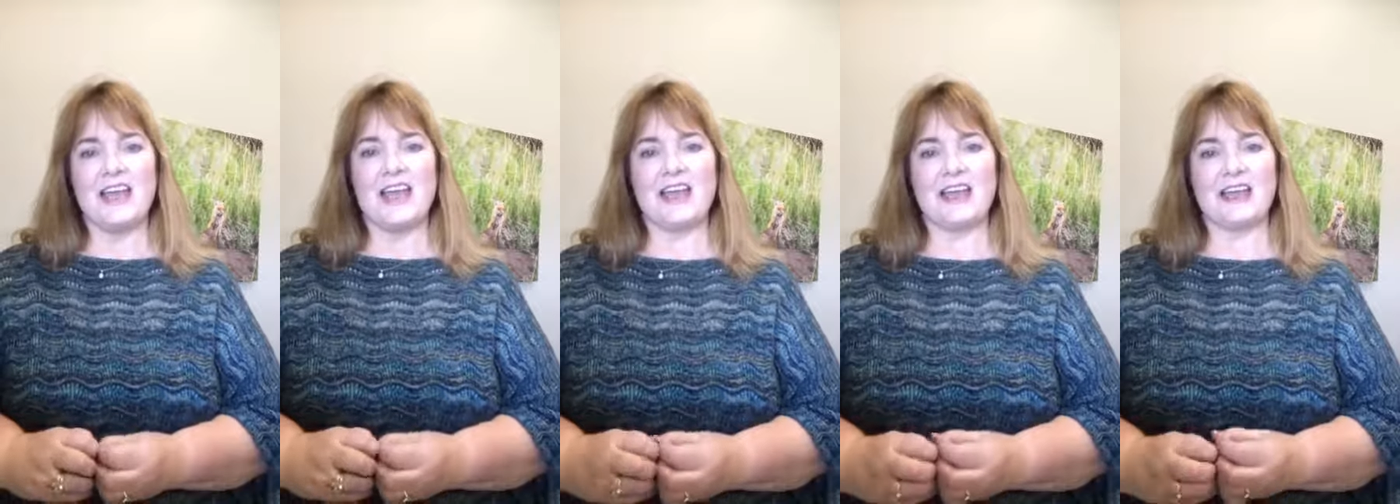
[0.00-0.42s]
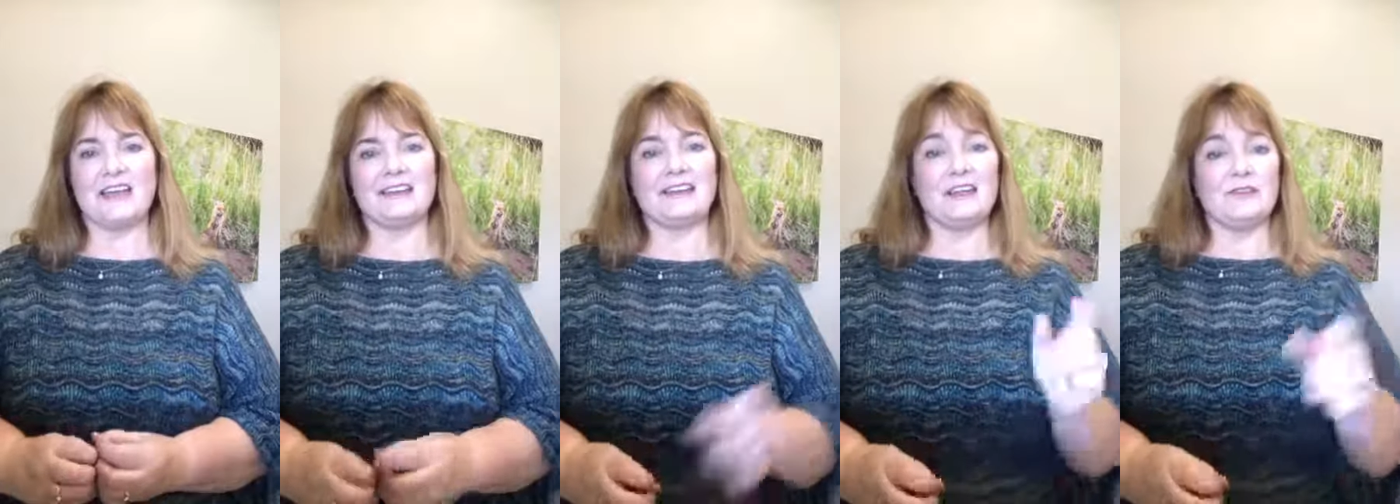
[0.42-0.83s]

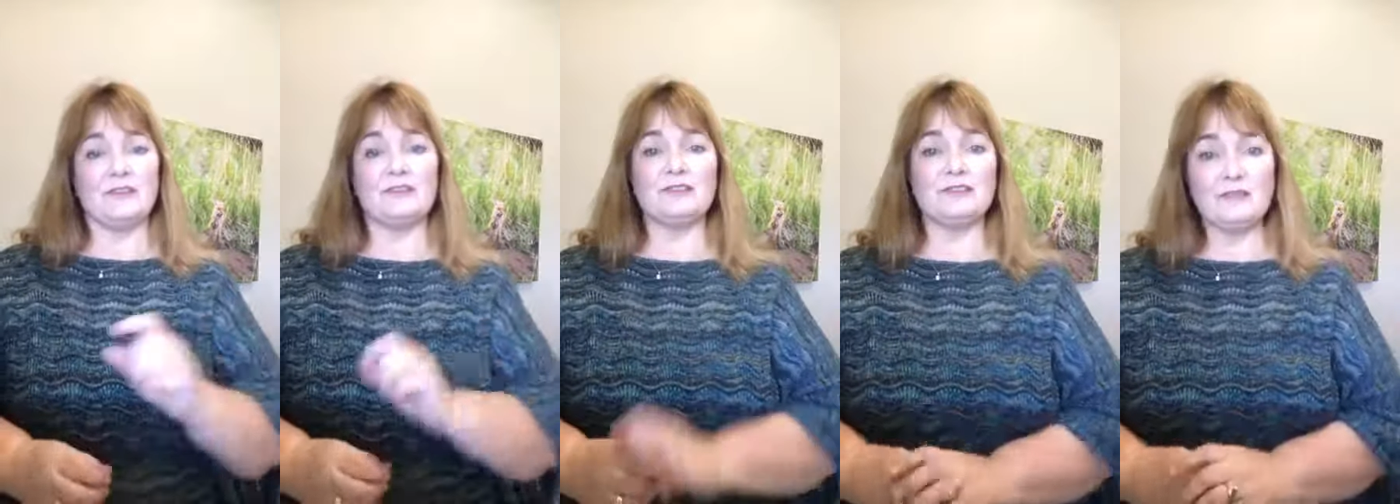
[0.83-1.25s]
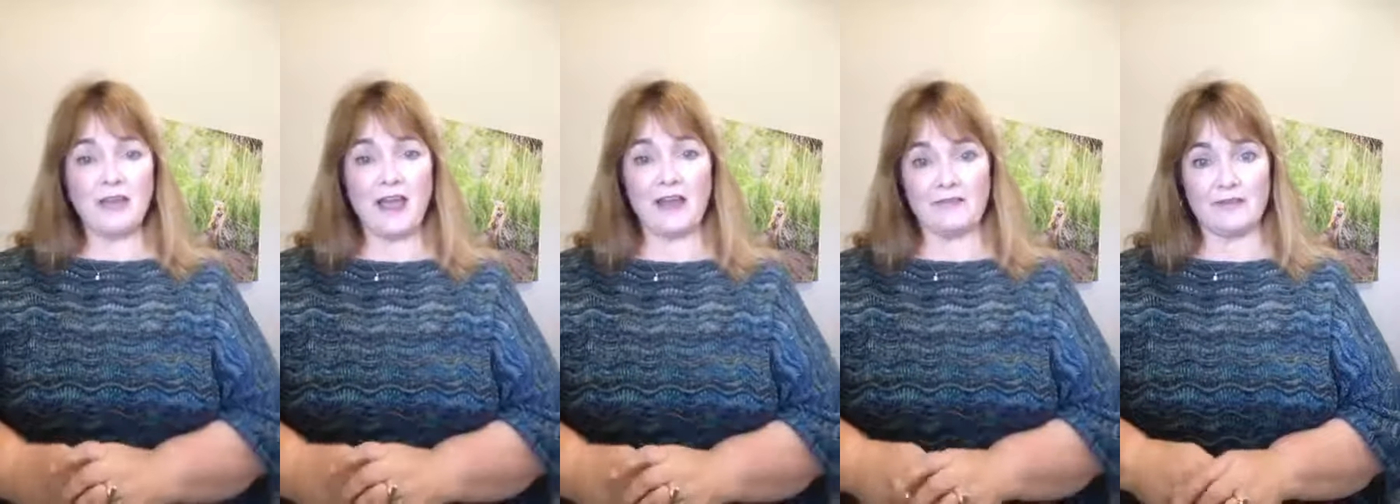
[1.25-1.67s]
And if you do
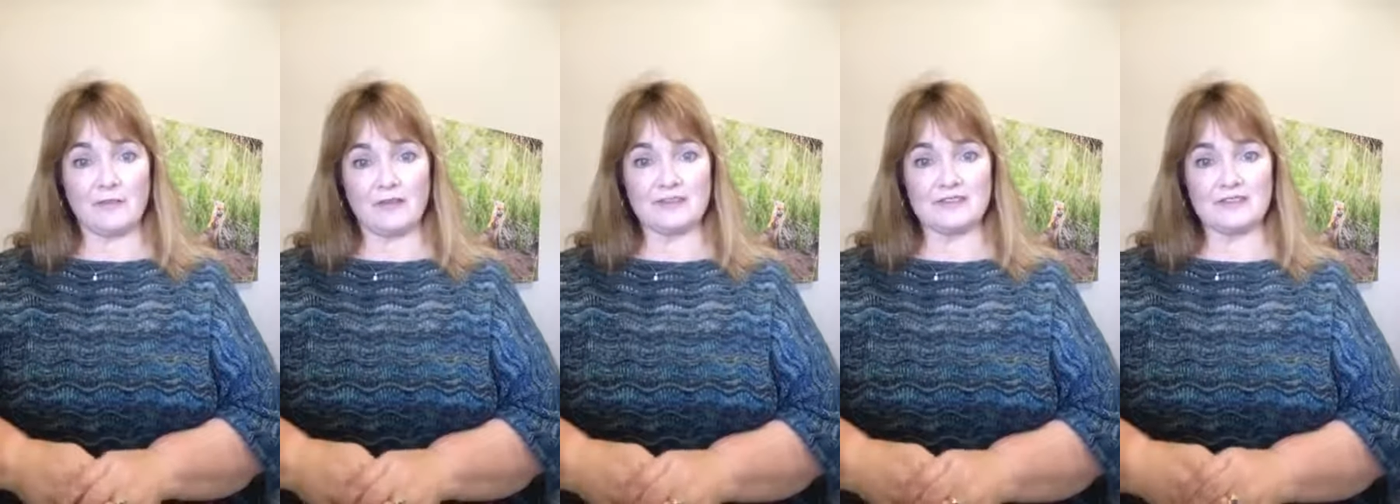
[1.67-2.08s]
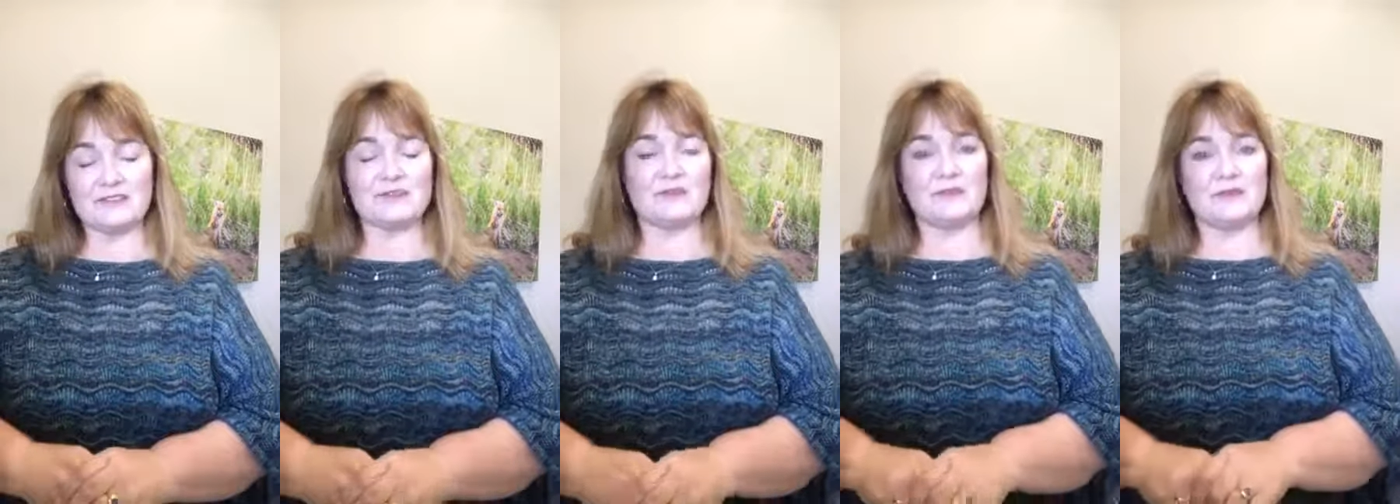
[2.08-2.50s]
have a business
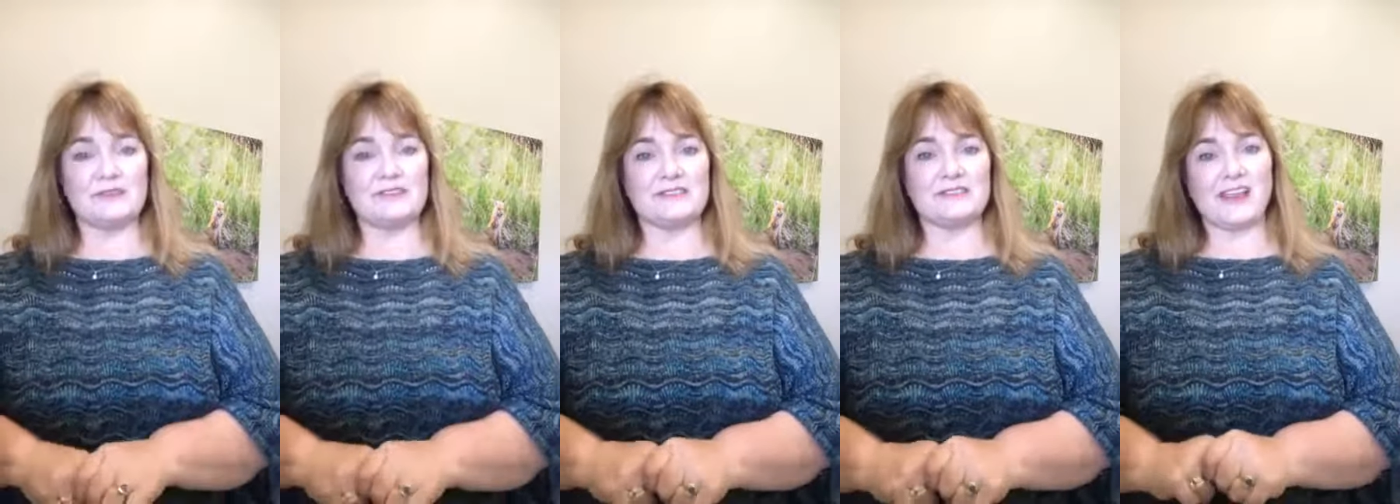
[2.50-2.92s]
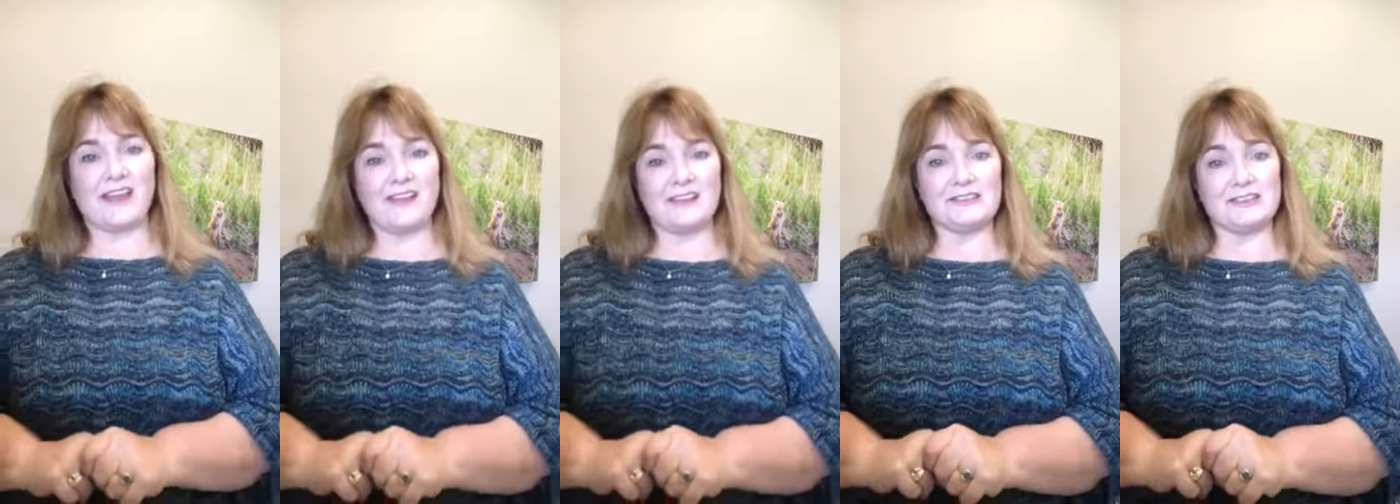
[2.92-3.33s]
or business
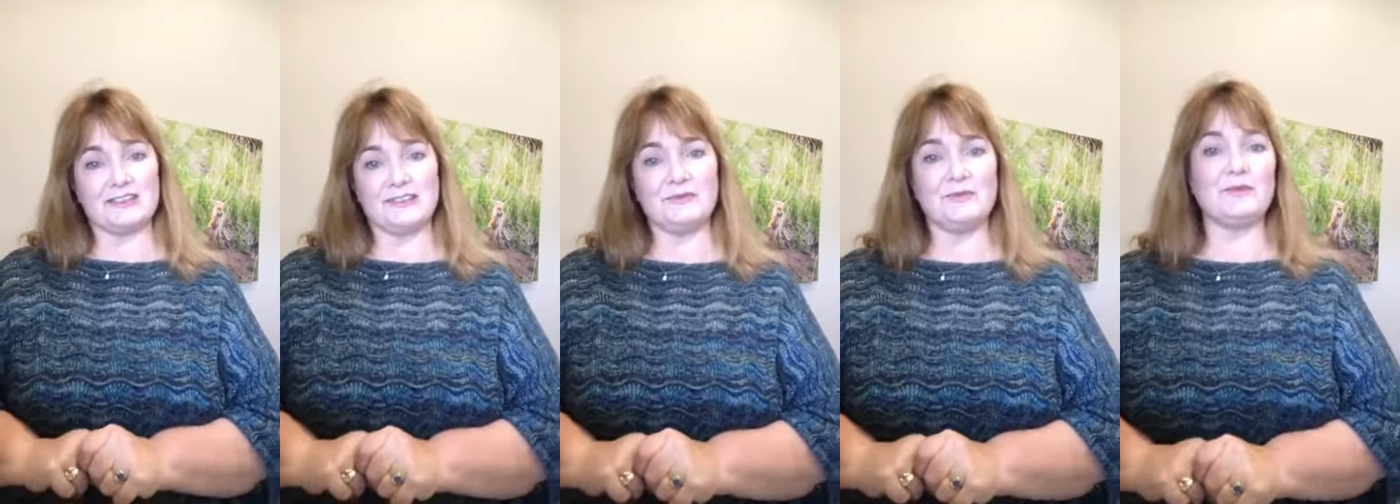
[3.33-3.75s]
challenge and you